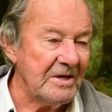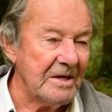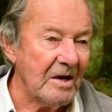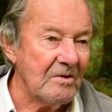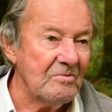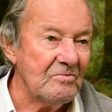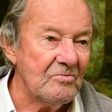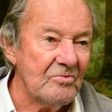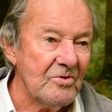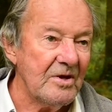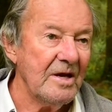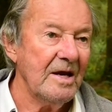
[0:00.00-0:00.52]

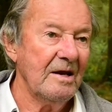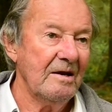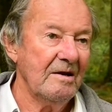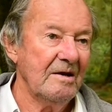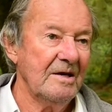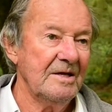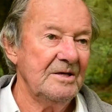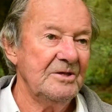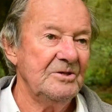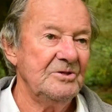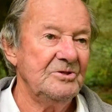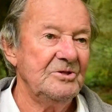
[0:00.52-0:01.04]
don't
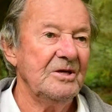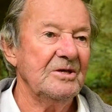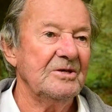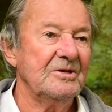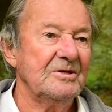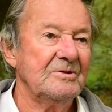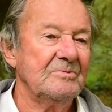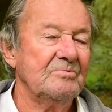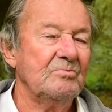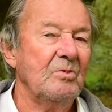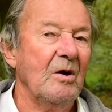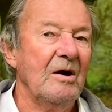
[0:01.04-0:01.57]
realise just
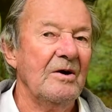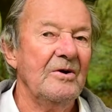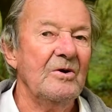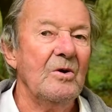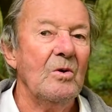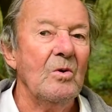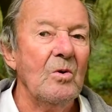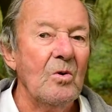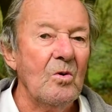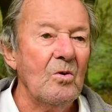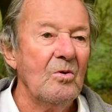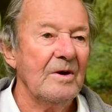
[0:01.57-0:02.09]
what an
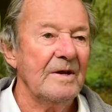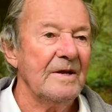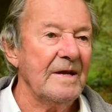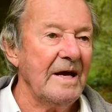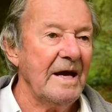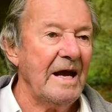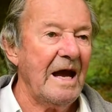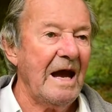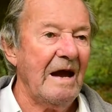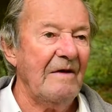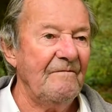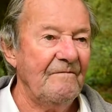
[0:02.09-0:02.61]
aura
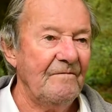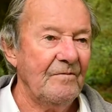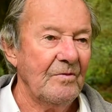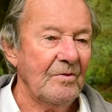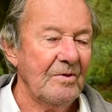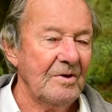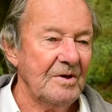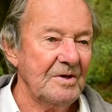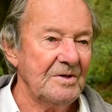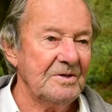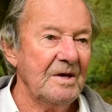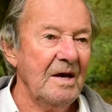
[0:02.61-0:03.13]
they have
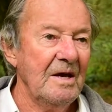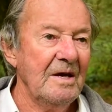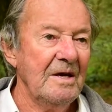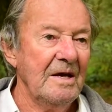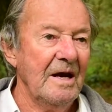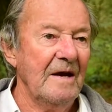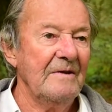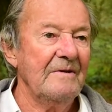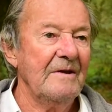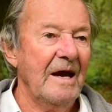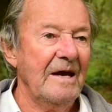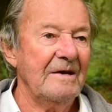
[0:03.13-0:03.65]
for us,
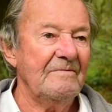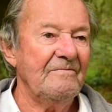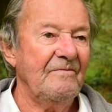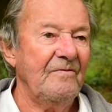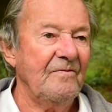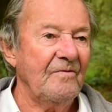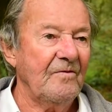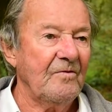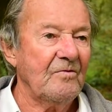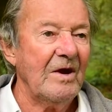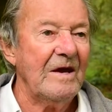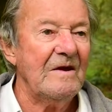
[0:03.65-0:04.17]
and that
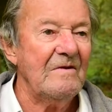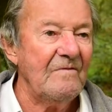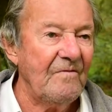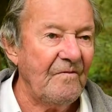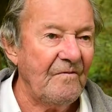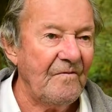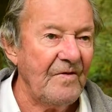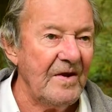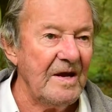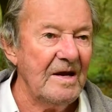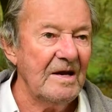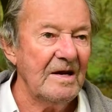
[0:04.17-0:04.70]
great
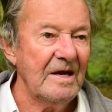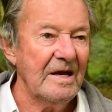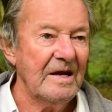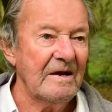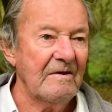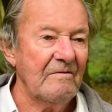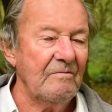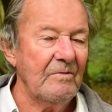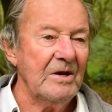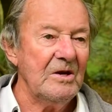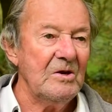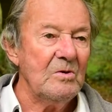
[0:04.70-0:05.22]
feeling
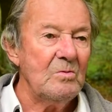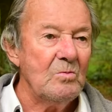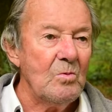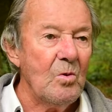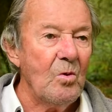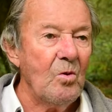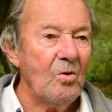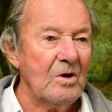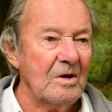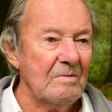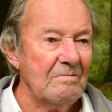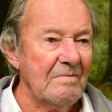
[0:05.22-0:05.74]
of when you
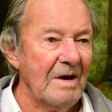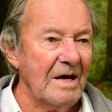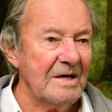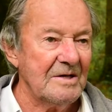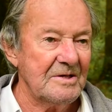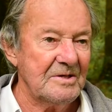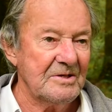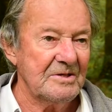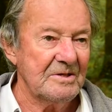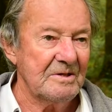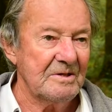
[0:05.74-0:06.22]
walk amongst